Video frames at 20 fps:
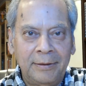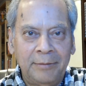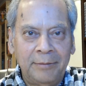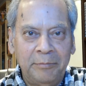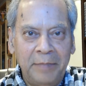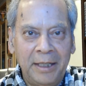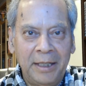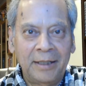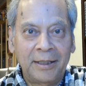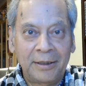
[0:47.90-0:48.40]

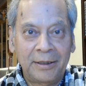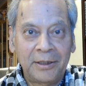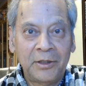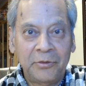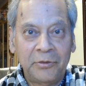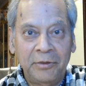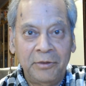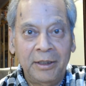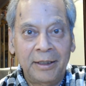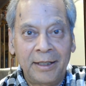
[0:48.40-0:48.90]
Make others
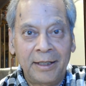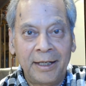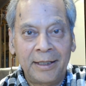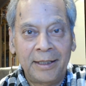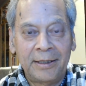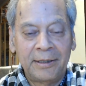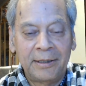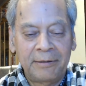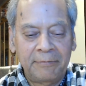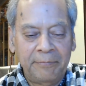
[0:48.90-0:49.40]
feel
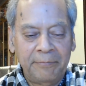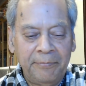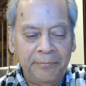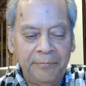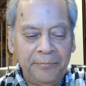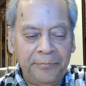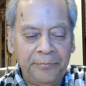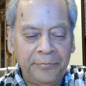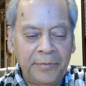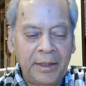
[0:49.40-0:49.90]
great.
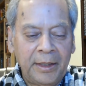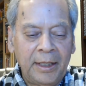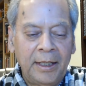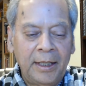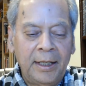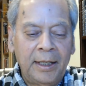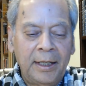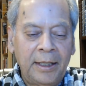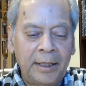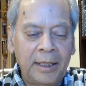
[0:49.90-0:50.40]

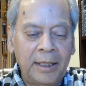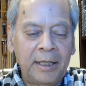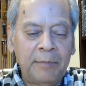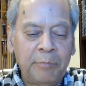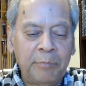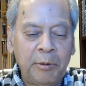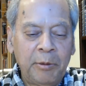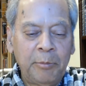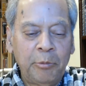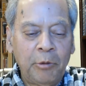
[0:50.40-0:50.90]
Great
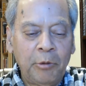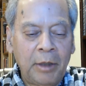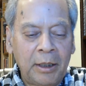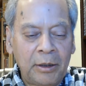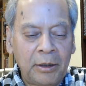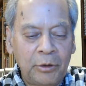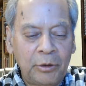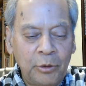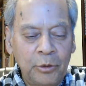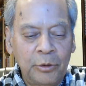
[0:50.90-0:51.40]
people
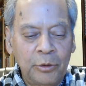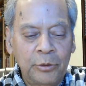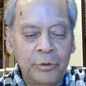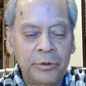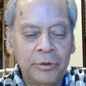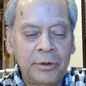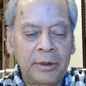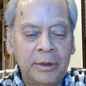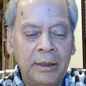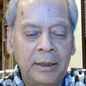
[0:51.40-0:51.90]
are
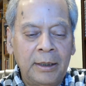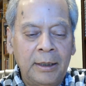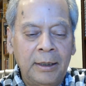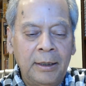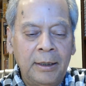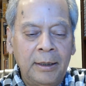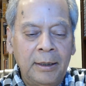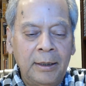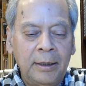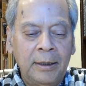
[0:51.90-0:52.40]
those
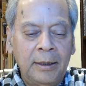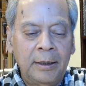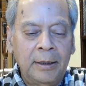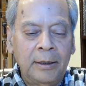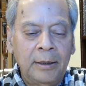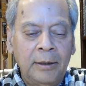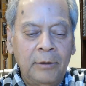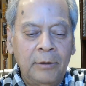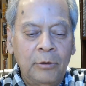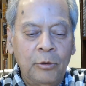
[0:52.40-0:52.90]

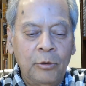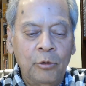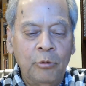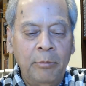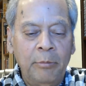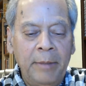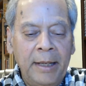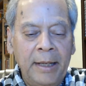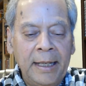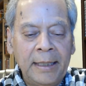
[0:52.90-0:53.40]
who
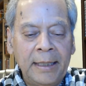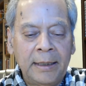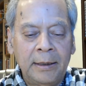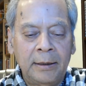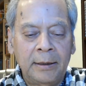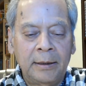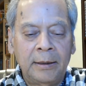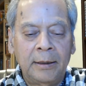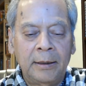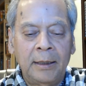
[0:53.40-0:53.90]
make
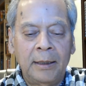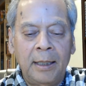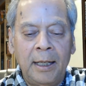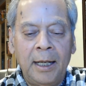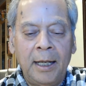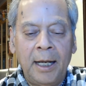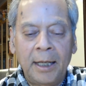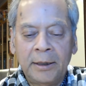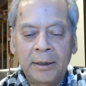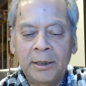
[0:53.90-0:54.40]

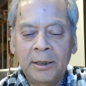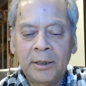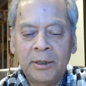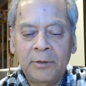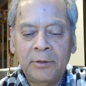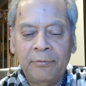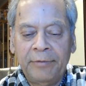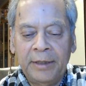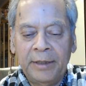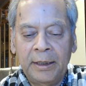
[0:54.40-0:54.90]
others
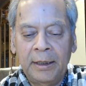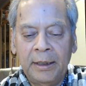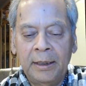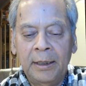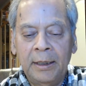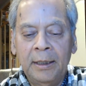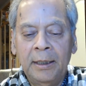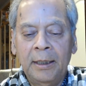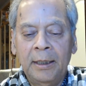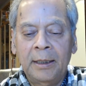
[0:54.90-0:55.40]

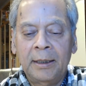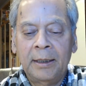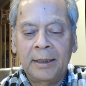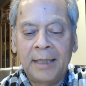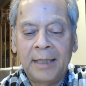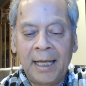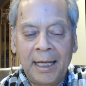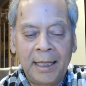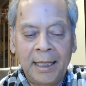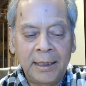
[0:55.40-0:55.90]
feel
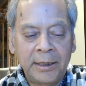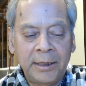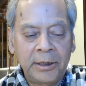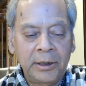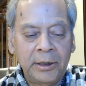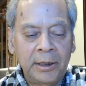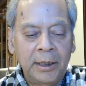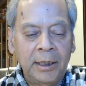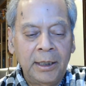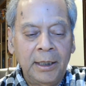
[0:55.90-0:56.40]
that
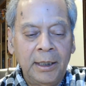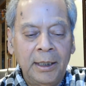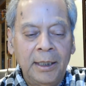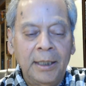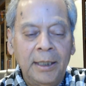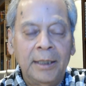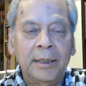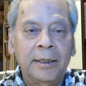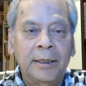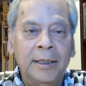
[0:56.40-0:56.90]

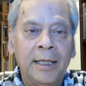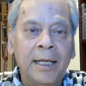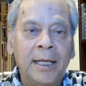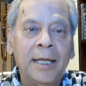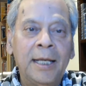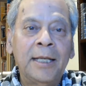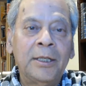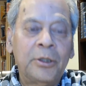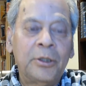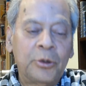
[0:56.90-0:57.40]

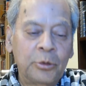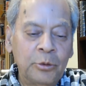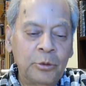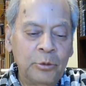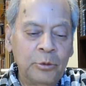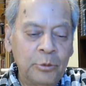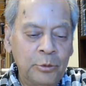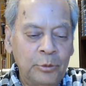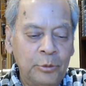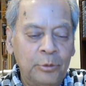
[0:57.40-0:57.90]
they
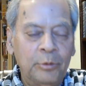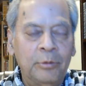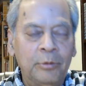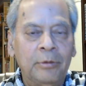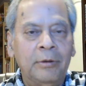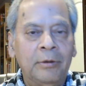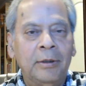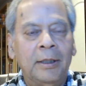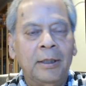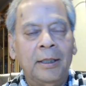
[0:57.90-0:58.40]
too
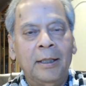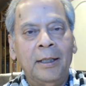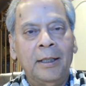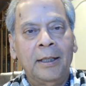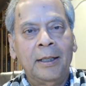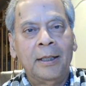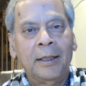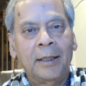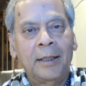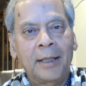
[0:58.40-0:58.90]

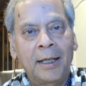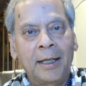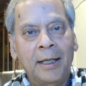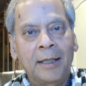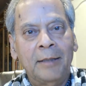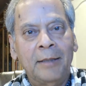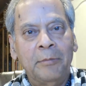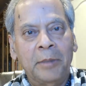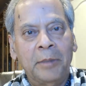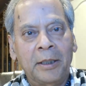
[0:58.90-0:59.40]

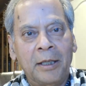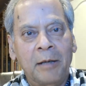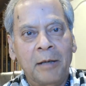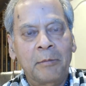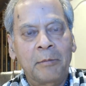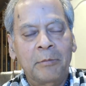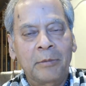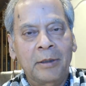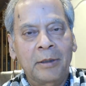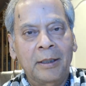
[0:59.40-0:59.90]
can
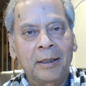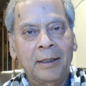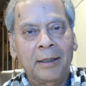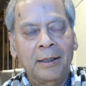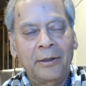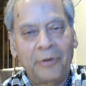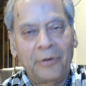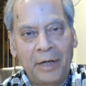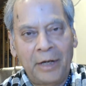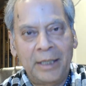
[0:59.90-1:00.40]
become
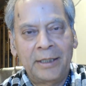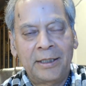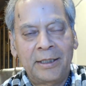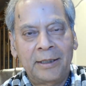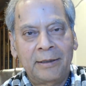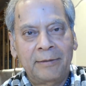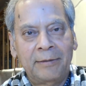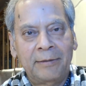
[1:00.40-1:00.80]
great.